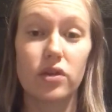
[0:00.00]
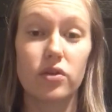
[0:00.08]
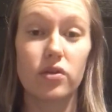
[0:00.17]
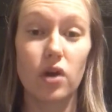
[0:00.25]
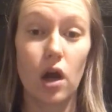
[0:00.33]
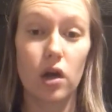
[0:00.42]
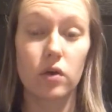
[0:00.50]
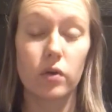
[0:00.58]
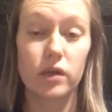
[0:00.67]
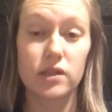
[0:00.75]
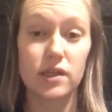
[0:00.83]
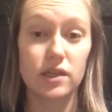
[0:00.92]
you're not
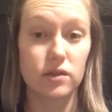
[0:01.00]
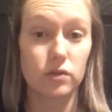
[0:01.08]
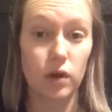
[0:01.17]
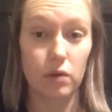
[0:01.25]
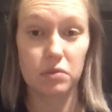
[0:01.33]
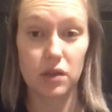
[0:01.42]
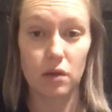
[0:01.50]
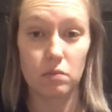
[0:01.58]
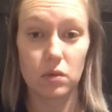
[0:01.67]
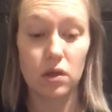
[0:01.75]
going to interrupt them